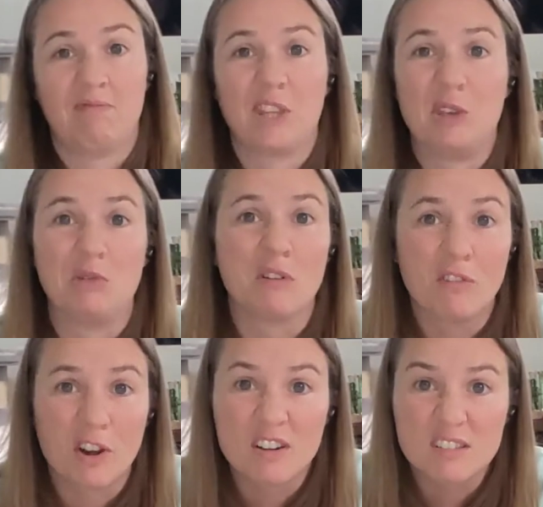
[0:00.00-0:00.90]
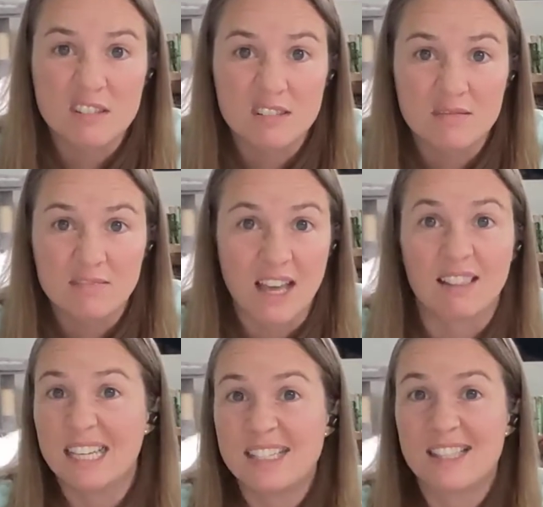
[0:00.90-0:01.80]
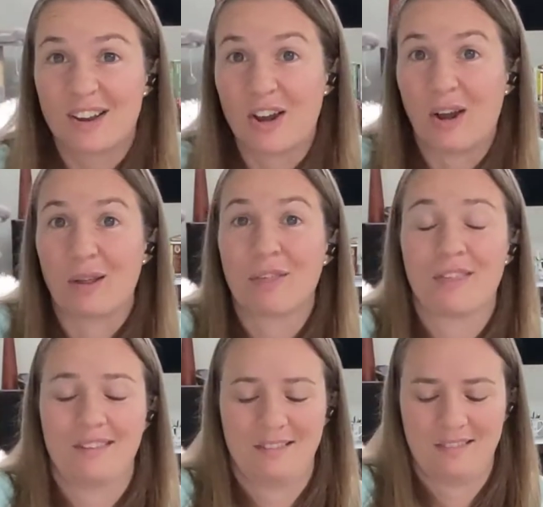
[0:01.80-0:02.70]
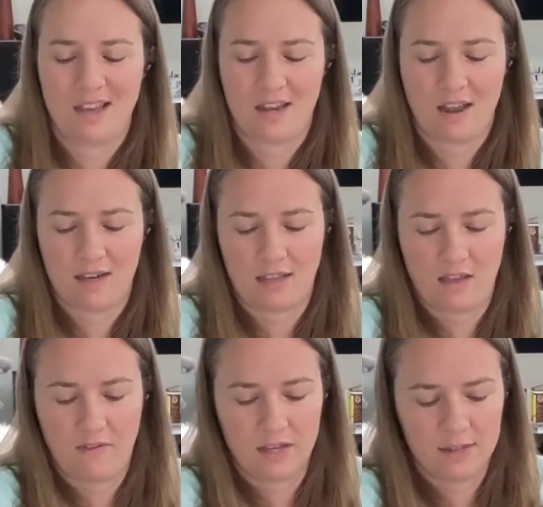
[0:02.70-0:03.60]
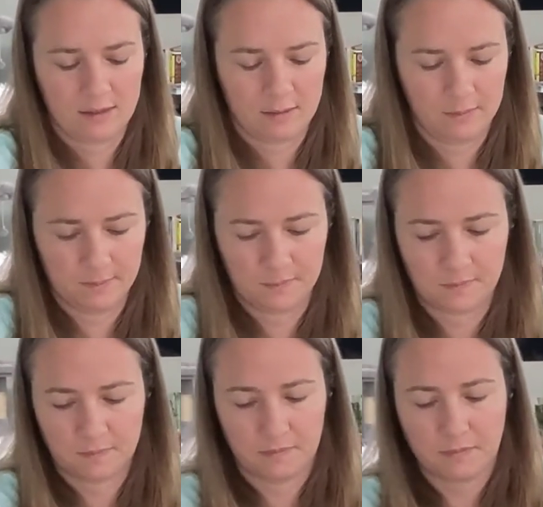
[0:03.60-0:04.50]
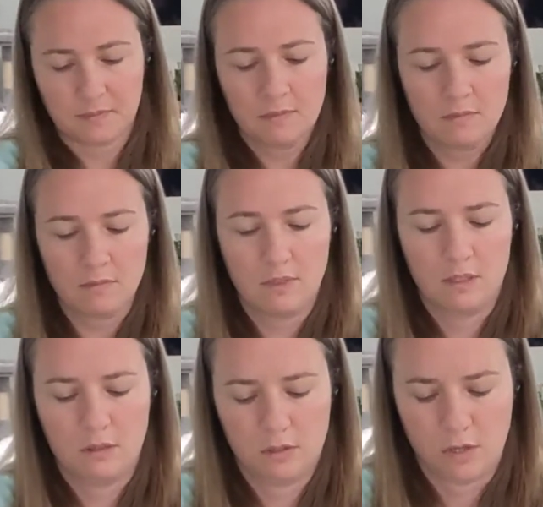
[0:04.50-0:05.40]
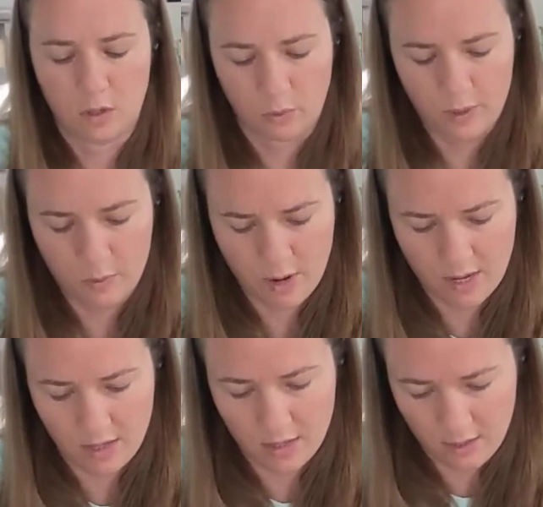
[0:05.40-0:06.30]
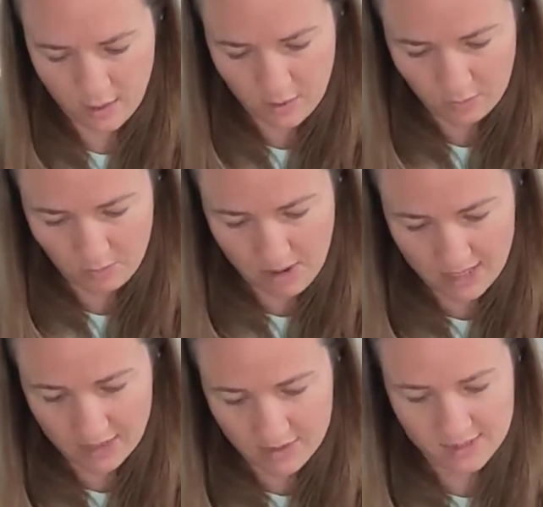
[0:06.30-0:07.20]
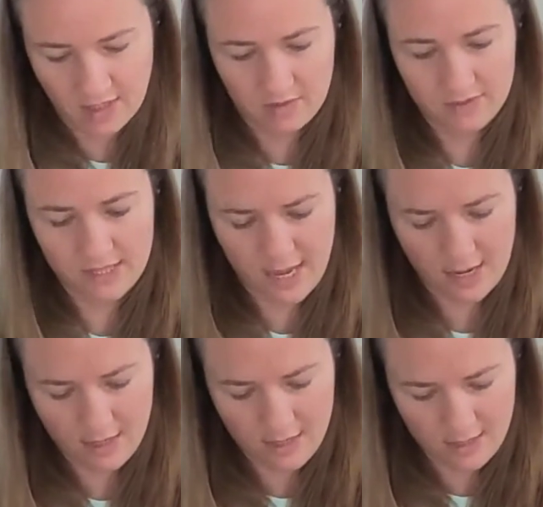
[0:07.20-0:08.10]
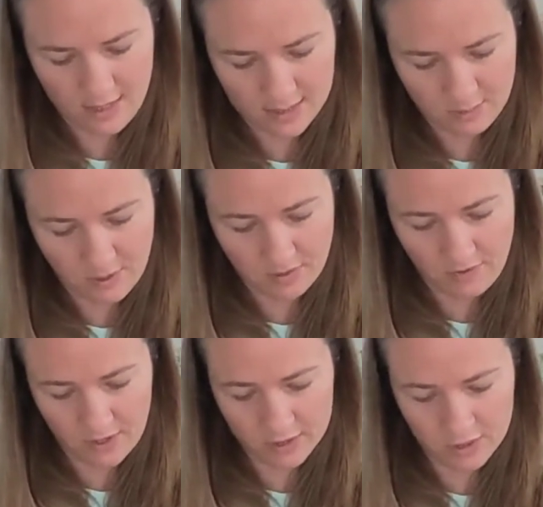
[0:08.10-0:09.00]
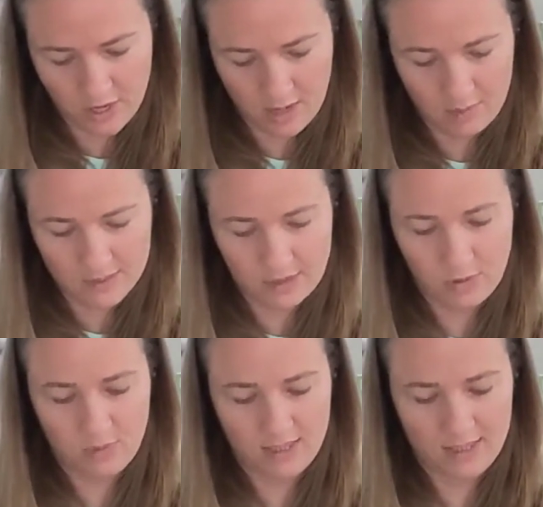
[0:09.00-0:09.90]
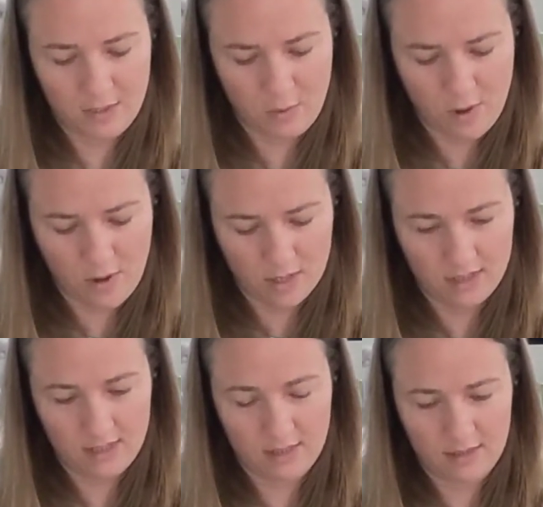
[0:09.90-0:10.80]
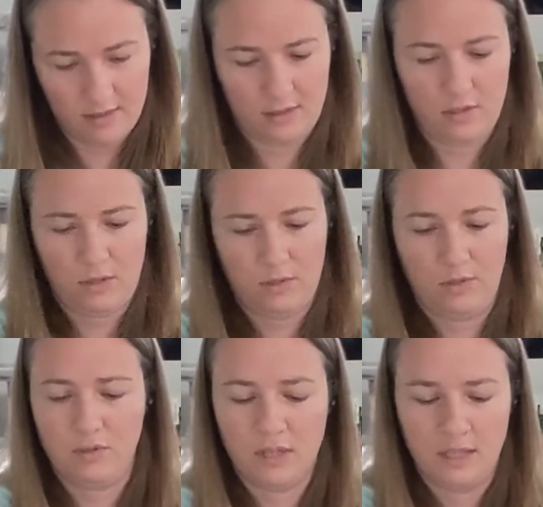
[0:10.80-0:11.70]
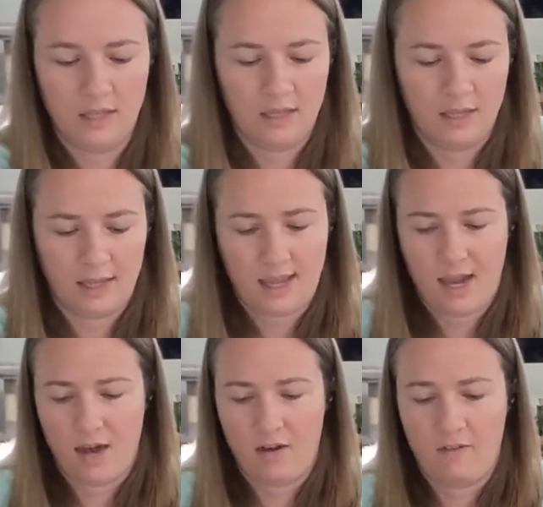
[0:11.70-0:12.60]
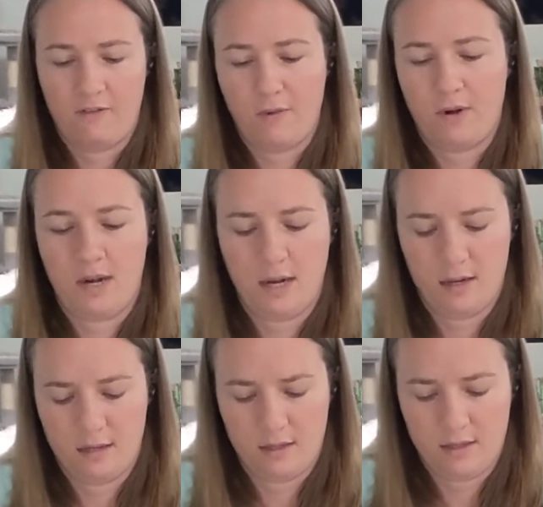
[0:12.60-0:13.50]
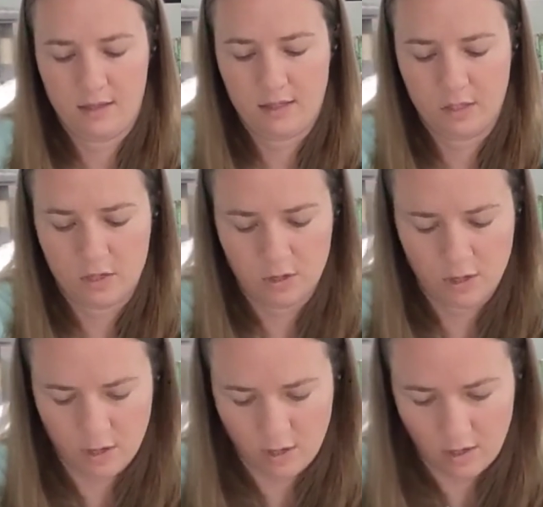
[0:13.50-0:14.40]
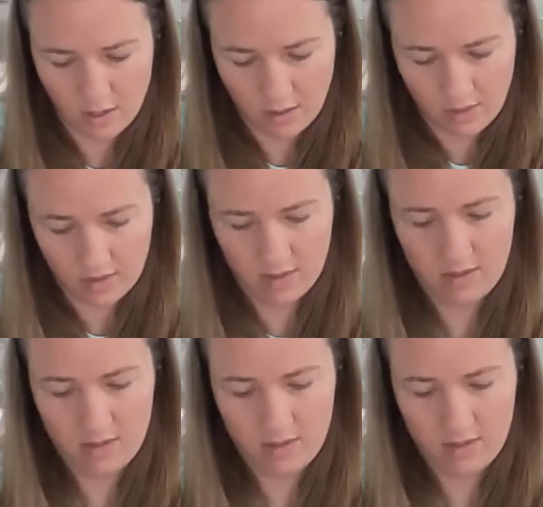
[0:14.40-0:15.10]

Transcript: universe, at least the earth that God gave us. So we want to remind ourselves that that's part of our job as humans in the world, to care for this good earth.